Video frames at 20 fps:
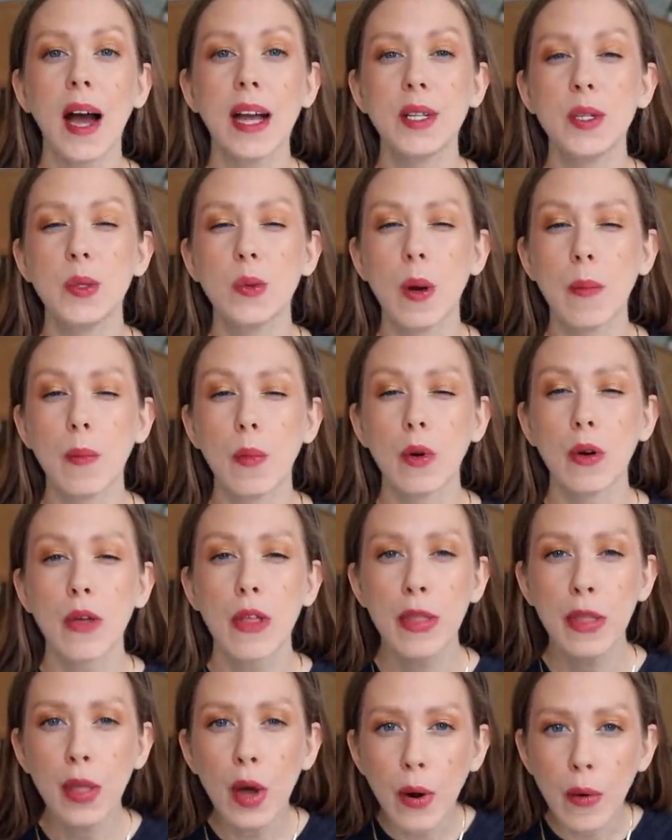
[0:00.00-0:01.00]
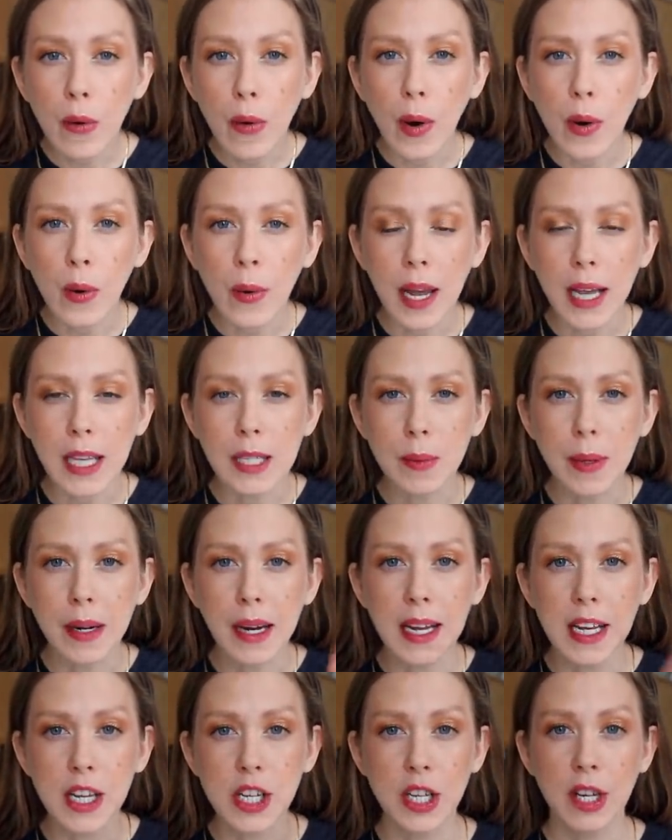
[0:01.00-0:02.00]
I do a more thorough
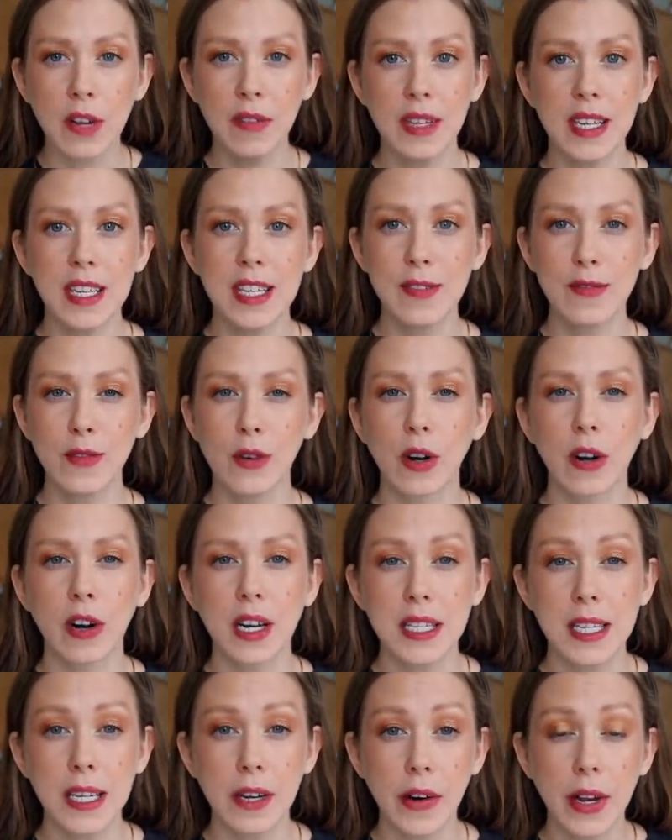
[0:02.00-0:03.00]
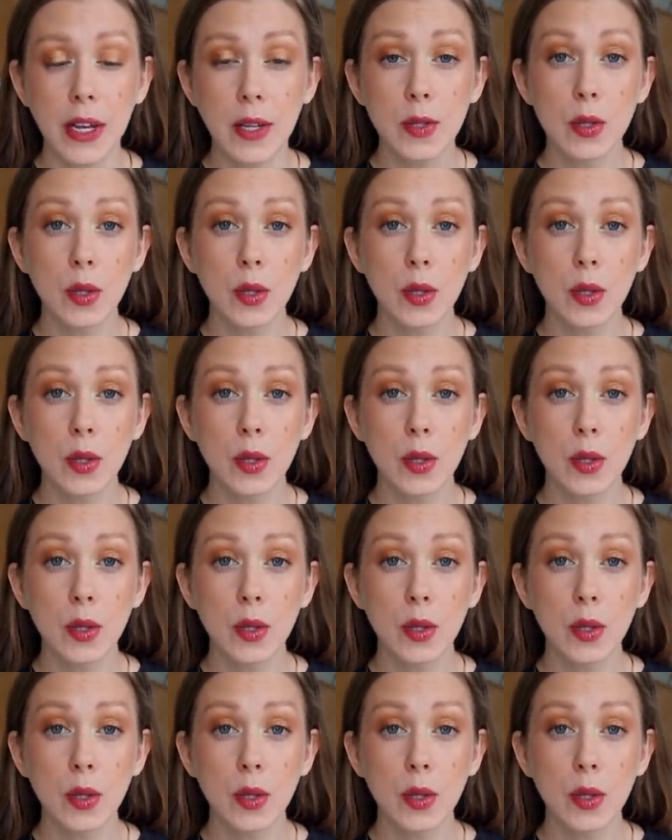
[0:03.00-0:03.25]
explanation of these four criteria,